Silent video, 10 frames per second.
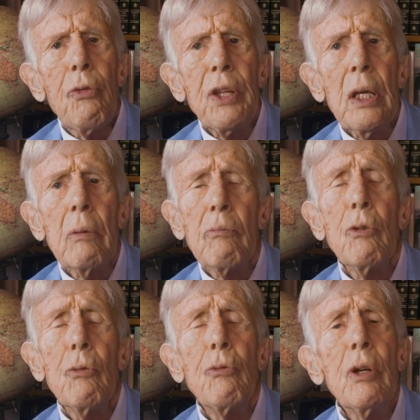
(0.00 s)
of the
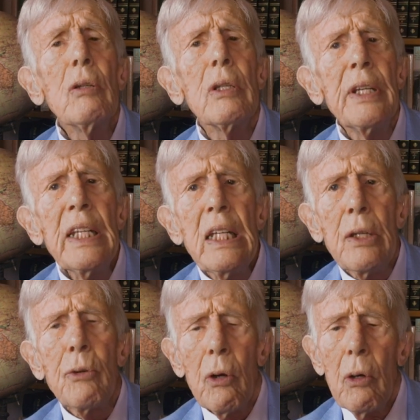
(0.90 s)
real
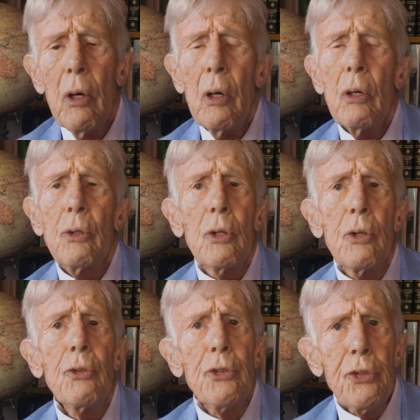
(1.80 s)
need to
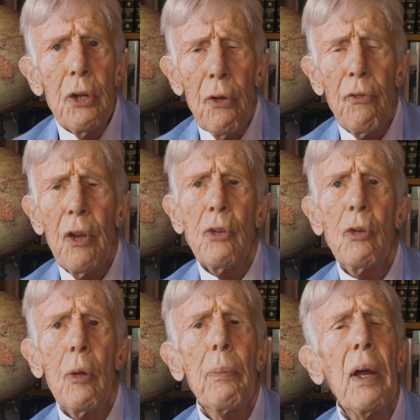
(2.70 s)
consider
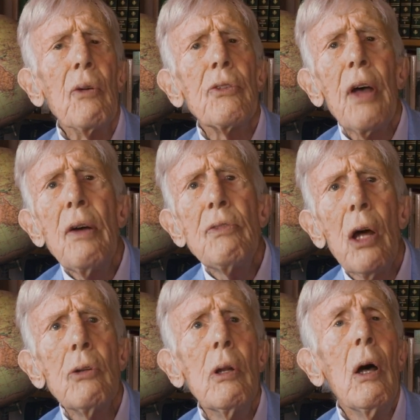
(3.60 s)
facial appearance, I've
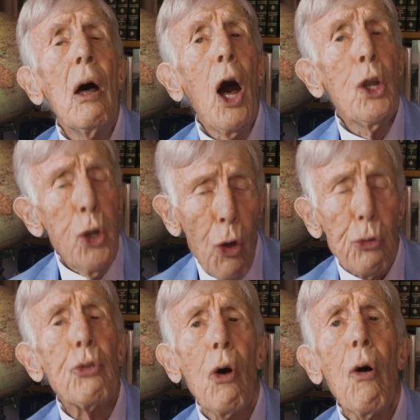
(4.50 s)
done a
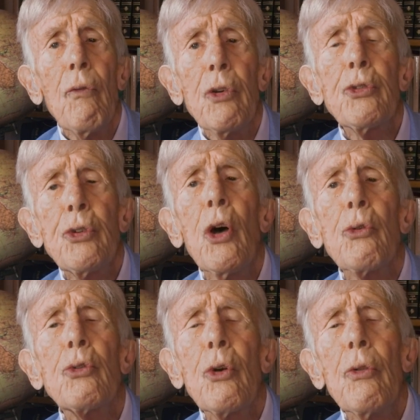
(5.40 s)
lot of
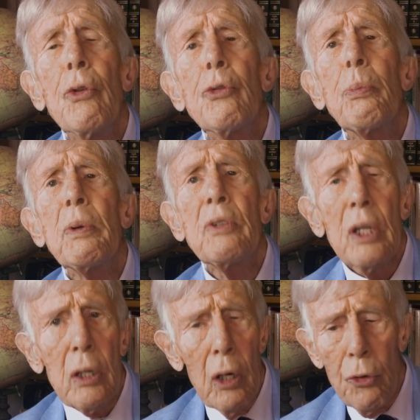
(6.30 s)
research on this
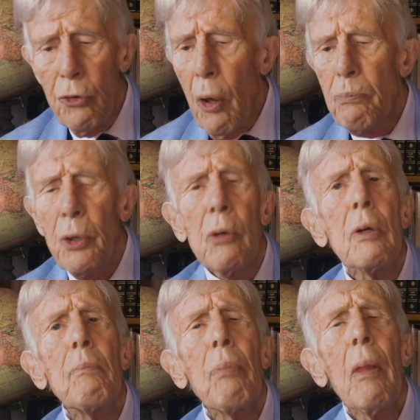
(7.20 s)
particular subject.
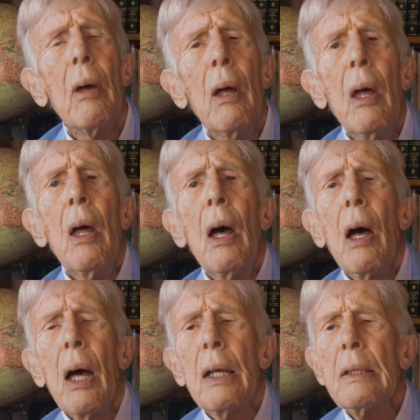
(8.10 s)

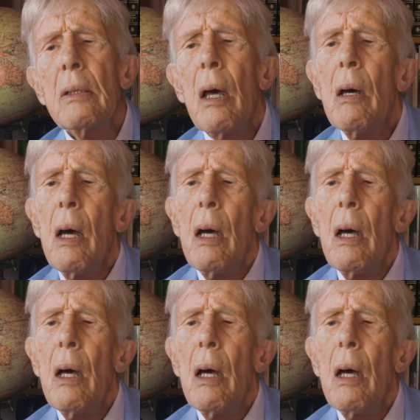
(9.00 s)
And